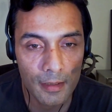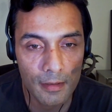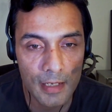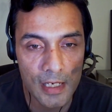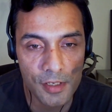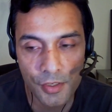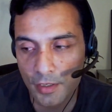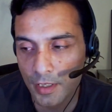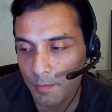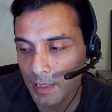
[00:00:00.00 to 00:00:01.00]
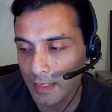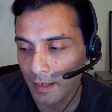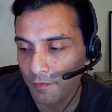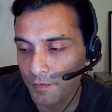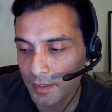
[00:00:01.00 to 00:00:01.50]
nature shouldn't be
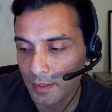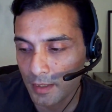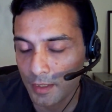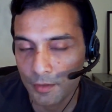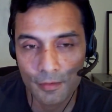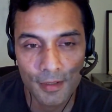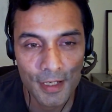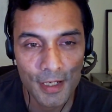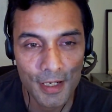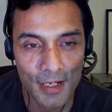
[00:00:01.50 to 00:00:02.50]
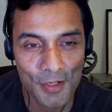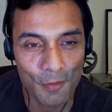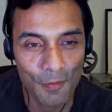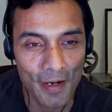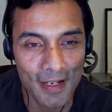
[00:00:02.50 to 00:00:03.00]
left, to
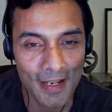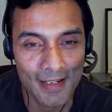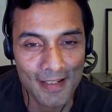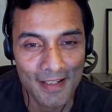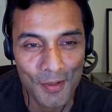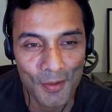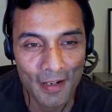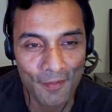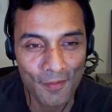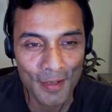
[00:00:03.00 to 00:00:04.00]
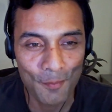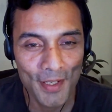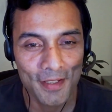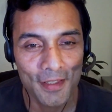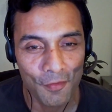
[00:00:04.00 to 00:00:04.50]
the very end. I've
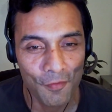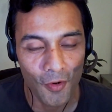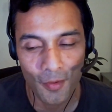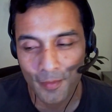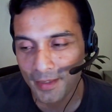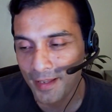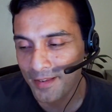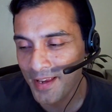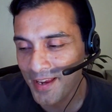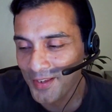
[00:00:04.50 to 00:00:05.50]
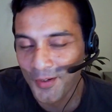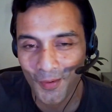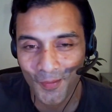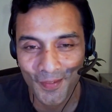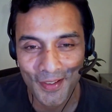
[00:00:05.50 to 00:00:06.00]
completed the form, and then here you
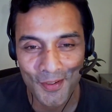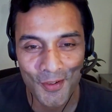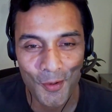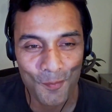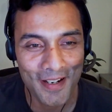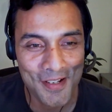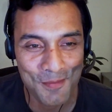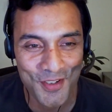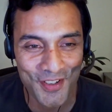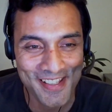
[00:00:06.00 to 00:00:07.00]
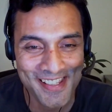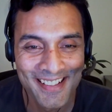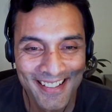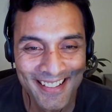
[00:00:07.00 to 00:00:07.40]
go, go plant some trees.